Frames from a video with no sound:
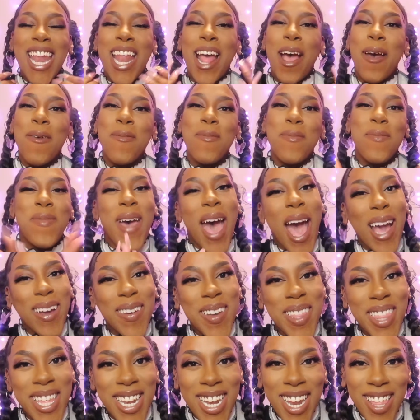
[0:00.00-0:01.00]
I'm back
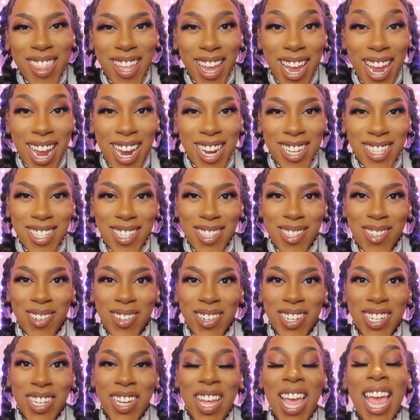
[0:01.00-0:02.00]
with another hair
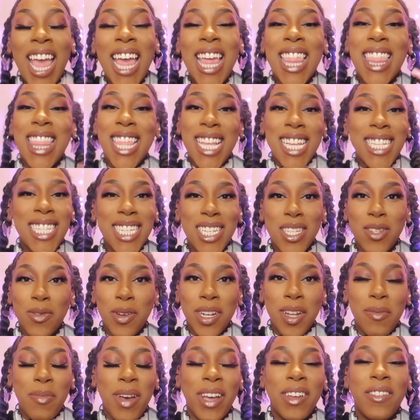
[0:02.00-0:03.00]
tutorial. This is one
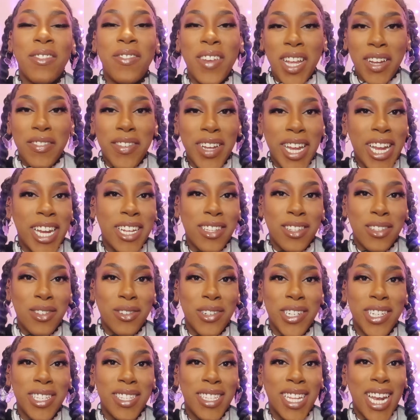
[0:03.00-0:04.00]
of my favorite hair
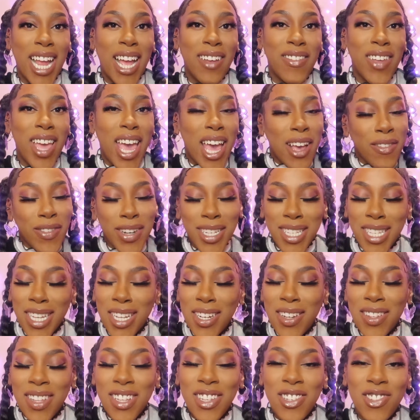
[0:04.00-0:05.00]
tutorials that I've ever done
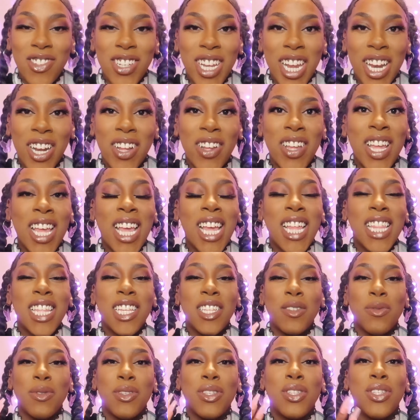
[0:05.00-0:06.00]
on this channel.
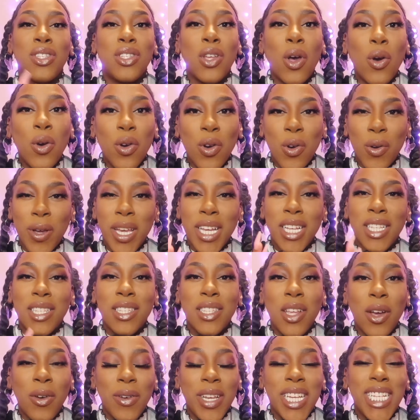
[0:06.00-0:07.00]
This was so quick,
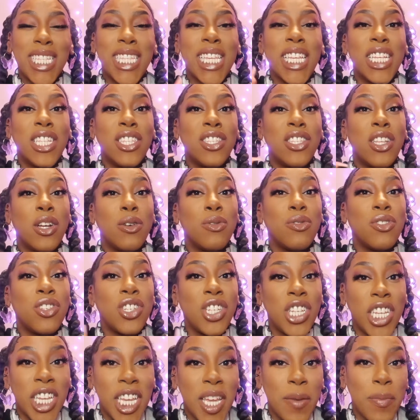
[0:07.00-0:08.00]
so easy, and so
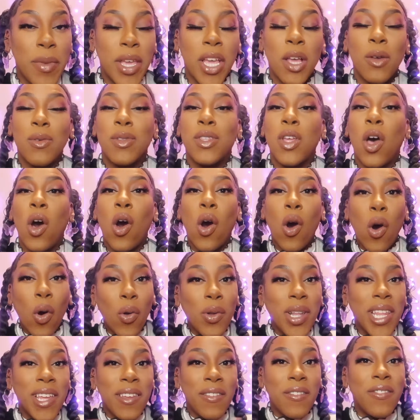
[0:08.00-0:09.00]
cheap. It was
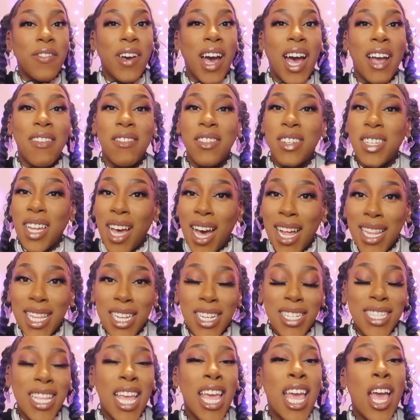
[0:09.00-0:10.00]
only
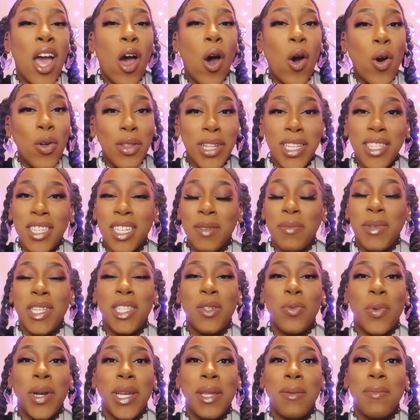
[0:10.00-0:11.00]
$5. Only took me
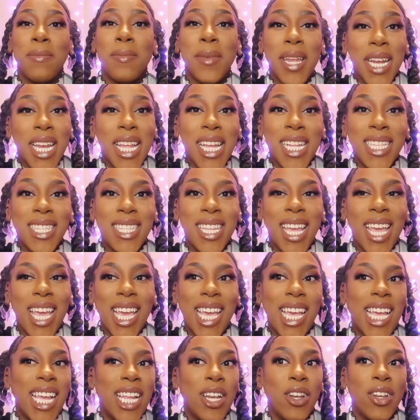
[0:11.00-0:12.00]
20 minutes.
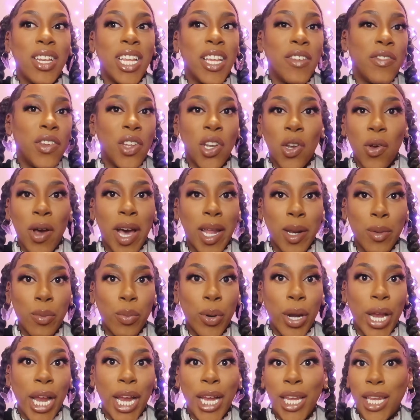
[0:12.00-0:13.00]
And if you know how to
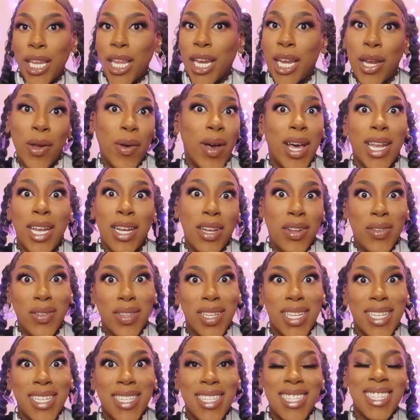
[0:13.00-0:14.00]
braid, you know how to do
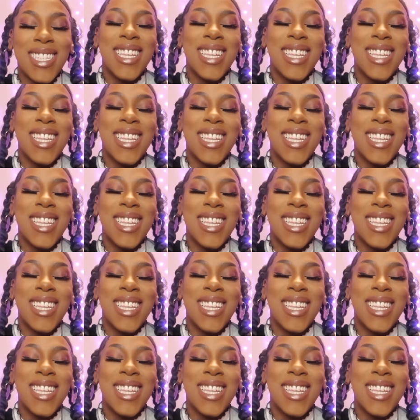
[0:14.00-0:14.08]
this.